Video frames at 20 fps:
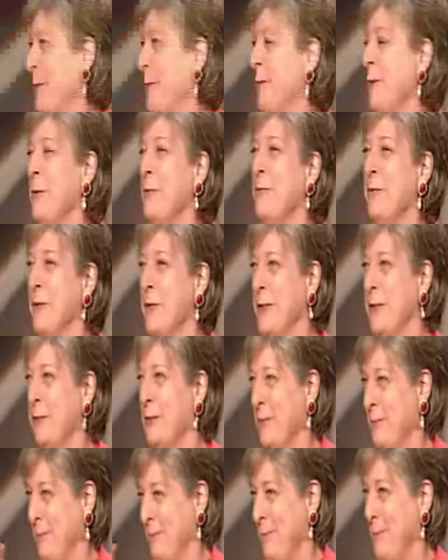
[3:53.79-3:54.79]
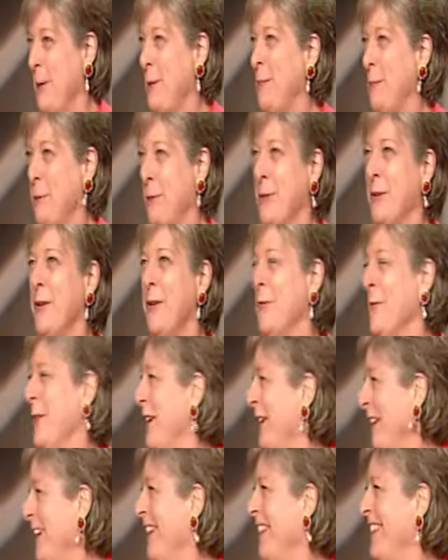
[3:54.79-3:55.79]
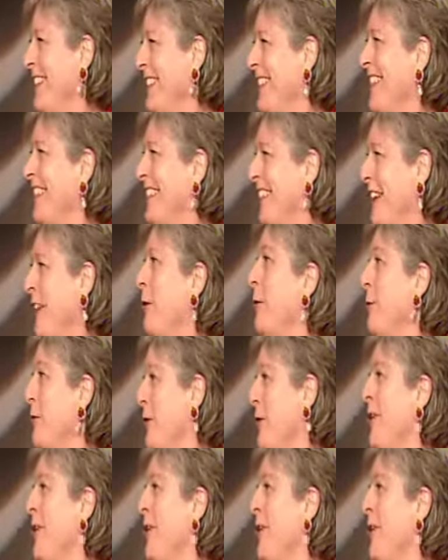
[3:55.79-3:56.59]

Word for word: yeah. in a room full of people your own height. Or taller or than